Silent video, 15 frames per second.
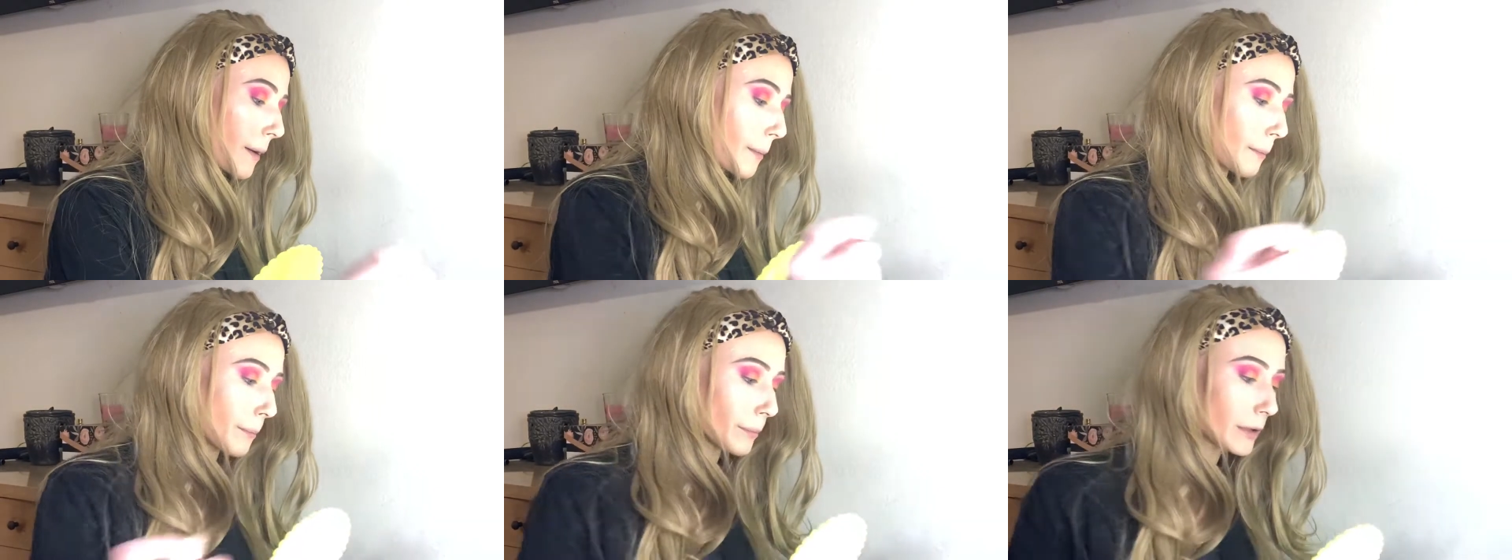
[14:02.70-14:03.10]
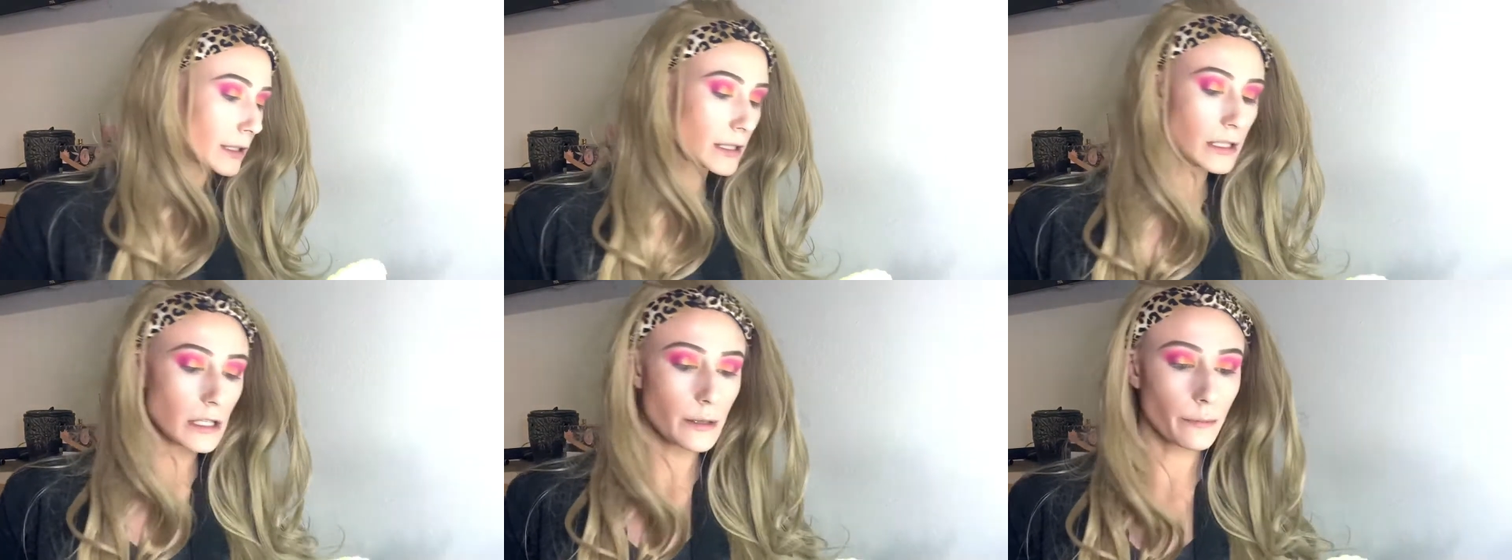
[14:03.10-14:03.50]

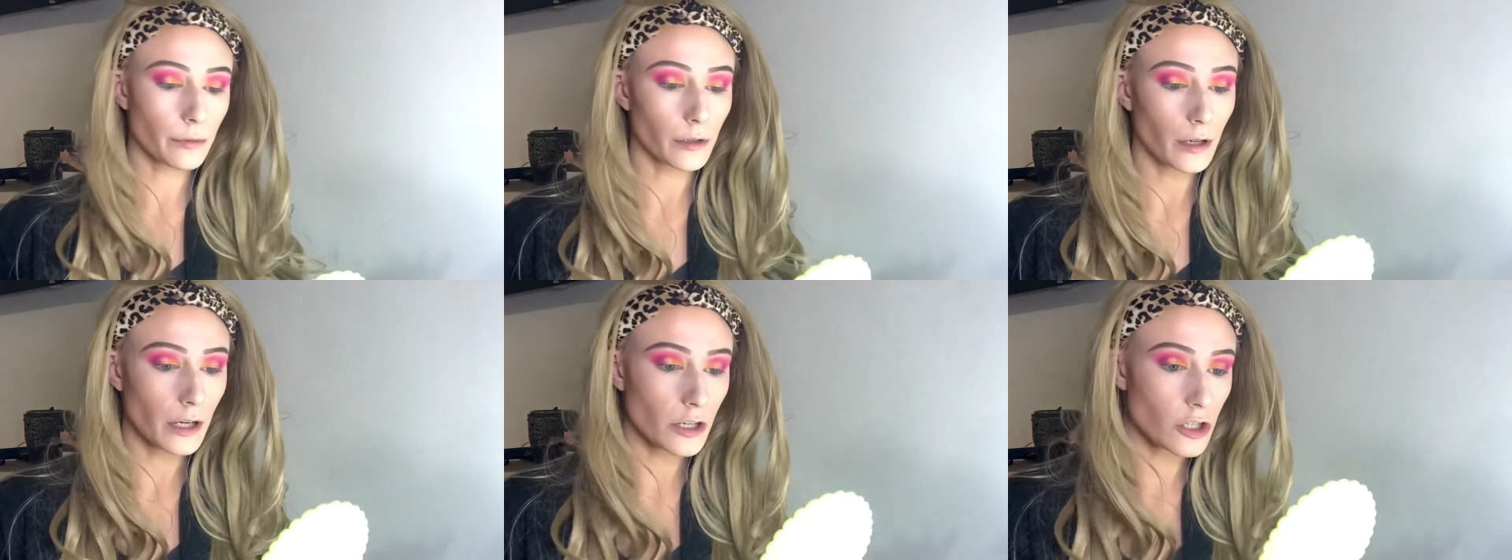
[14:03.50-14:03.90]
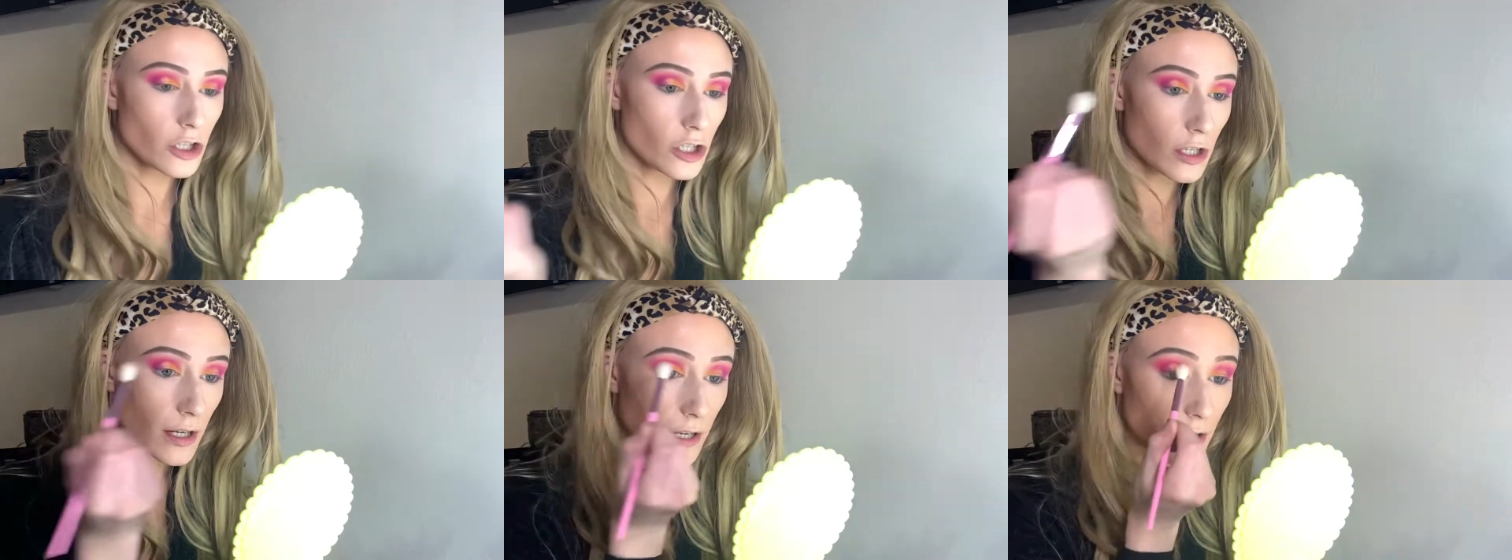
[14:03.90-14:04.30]
blending
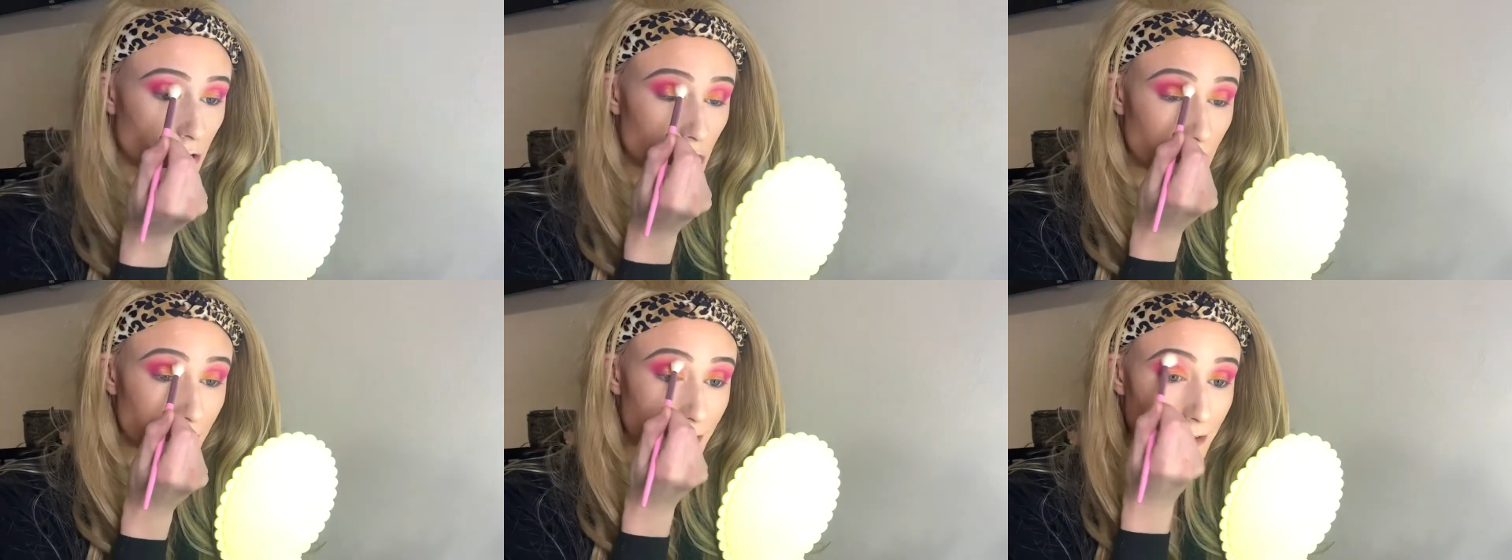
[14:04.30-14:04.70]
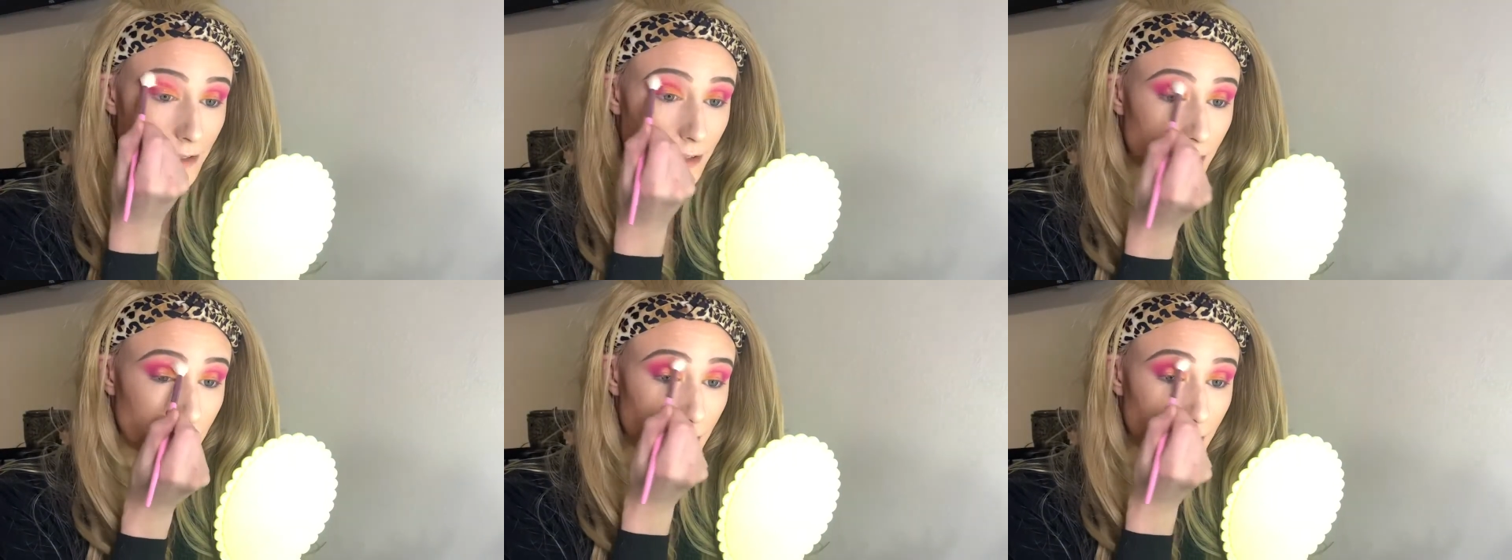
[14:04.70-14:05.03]
brush and just